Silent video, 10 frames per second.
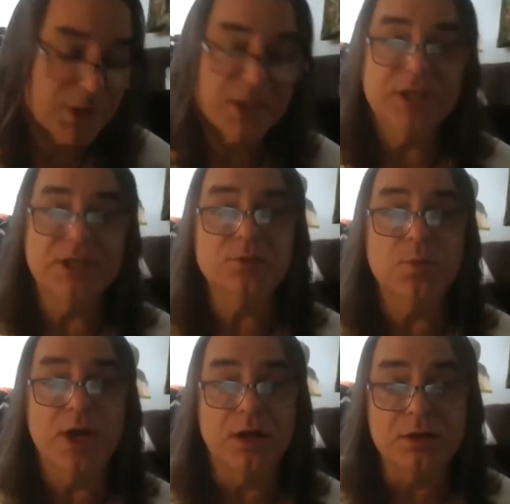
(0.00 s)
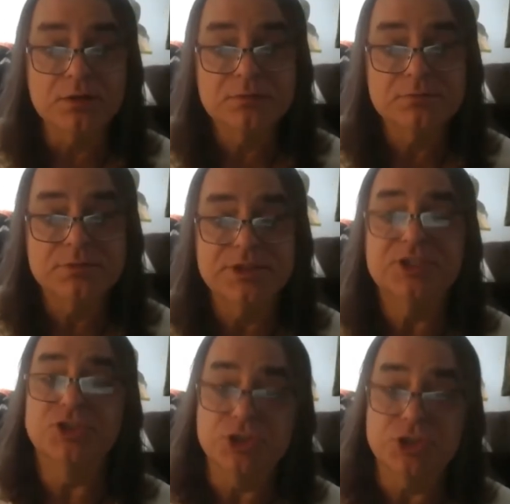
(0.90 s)
eat well, eat
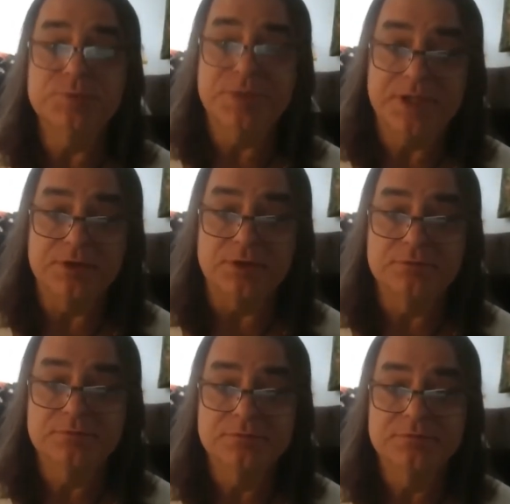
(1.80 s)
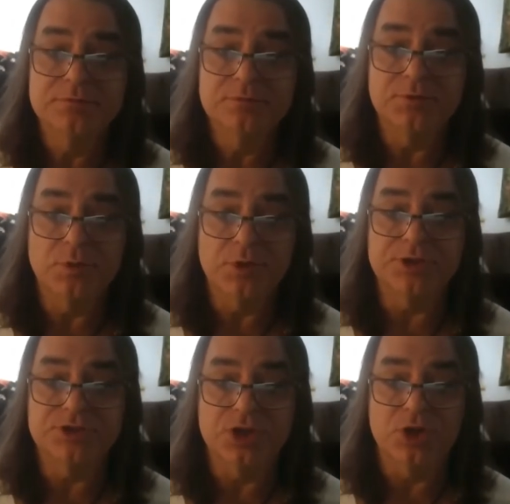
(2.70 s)
a good meal before
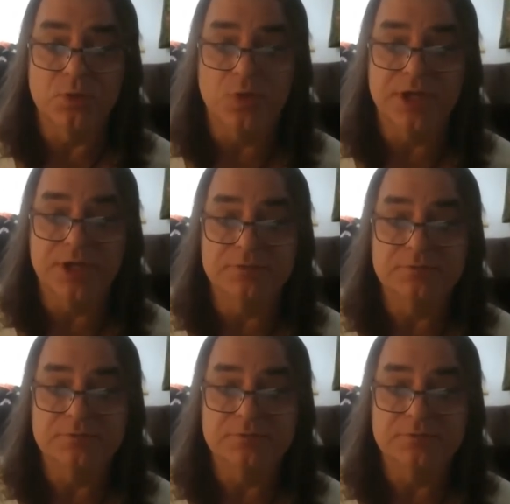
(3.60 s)
you start working.